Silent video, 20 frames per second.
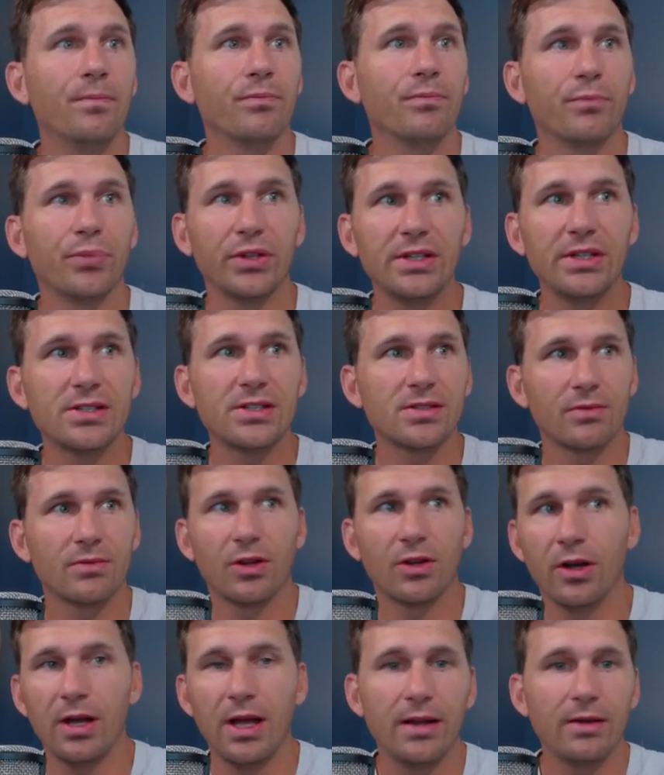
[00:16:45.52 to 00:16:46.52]
please
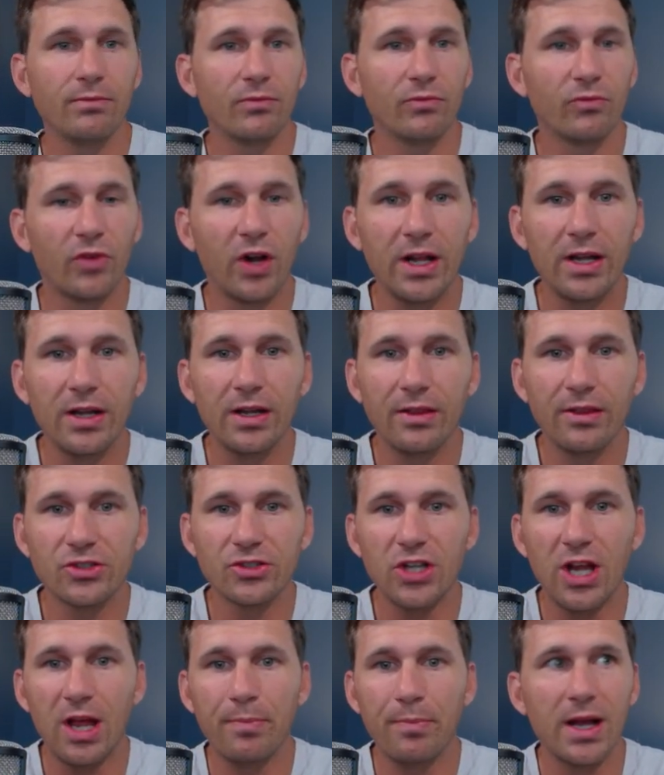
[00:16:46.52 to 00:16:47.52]
go ahead, write it in the
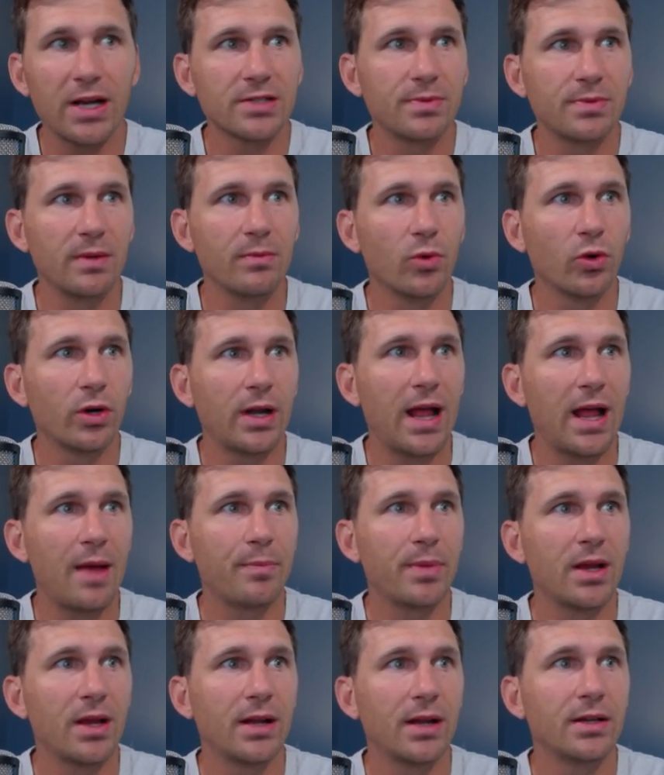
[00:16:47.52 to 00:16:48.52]
chat box. Be more than
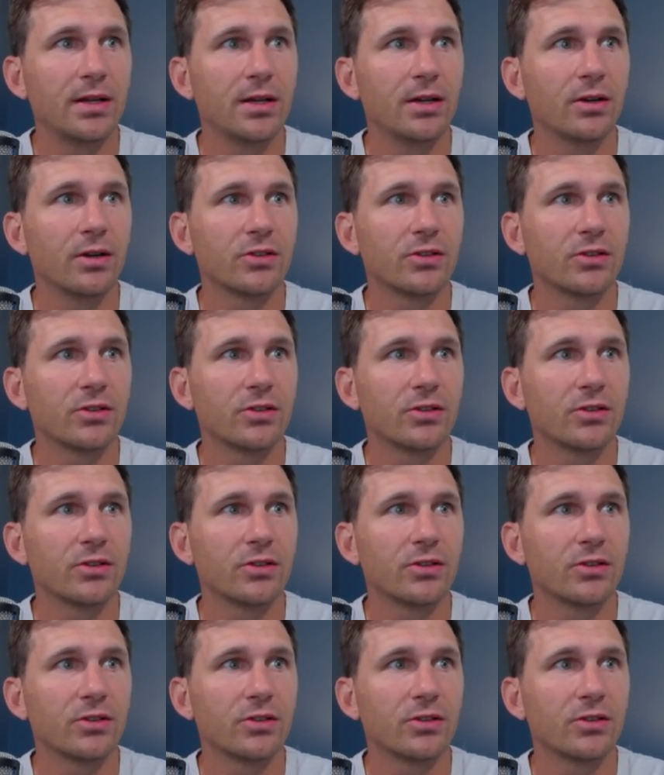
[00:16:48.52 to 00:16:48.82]
happy on here